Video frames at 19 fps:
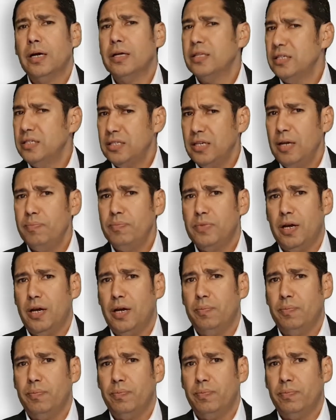At the same
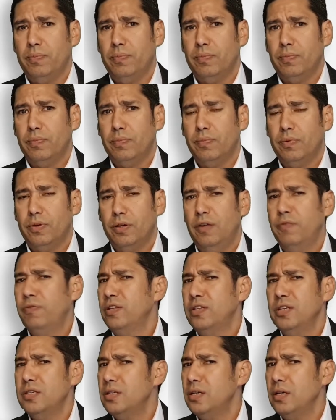time,
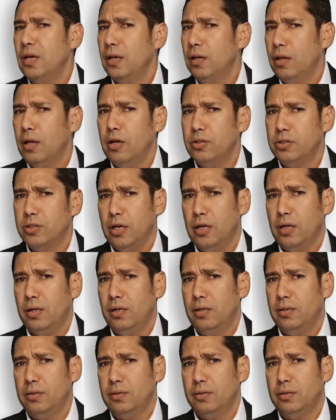if it is an industrial
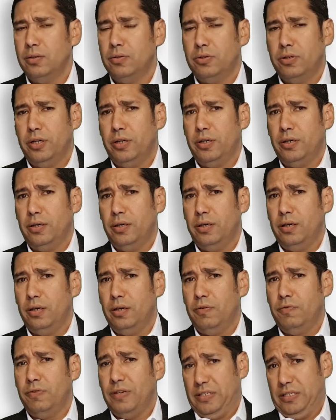
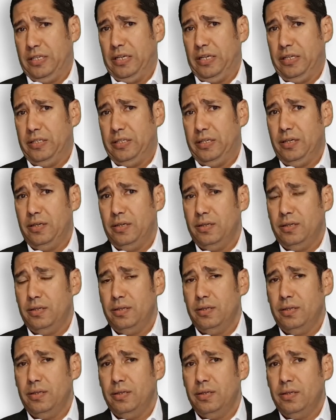facility,
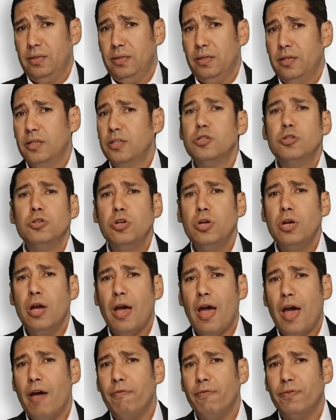do you
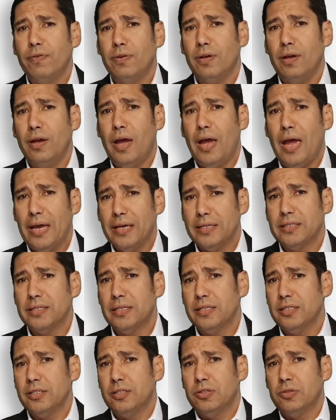have
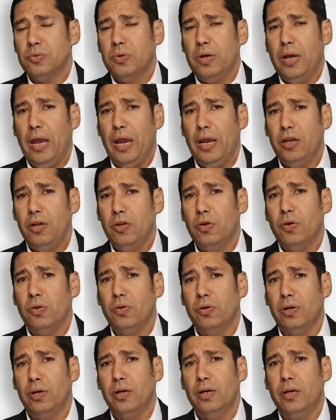access to any
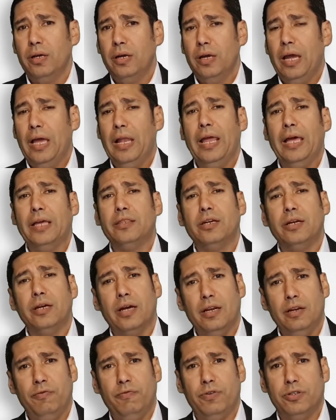other
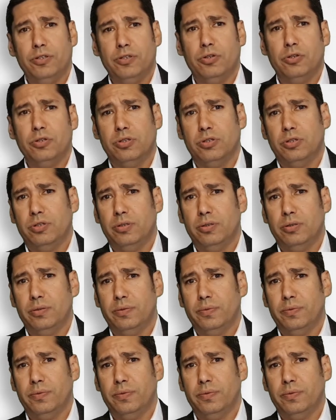electrical infrastructure?